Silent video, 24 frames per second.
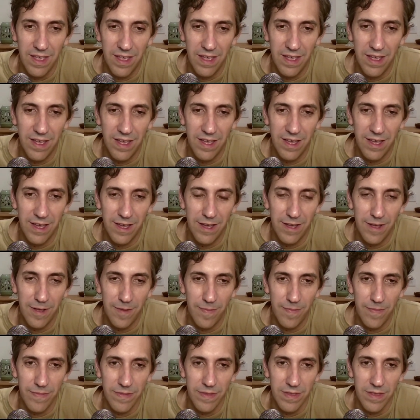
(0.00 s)

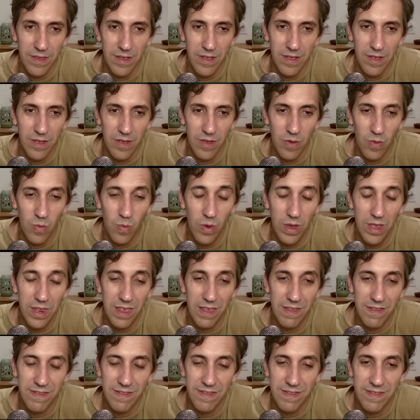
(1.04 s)
Queen
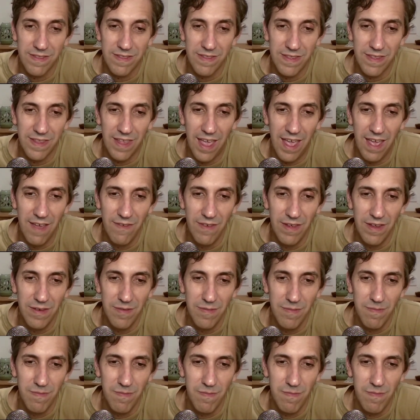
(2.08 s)

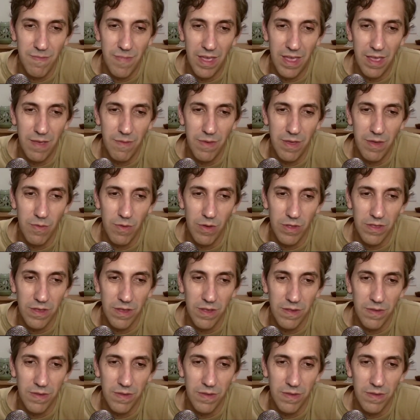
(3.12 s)
e7, maybe what he's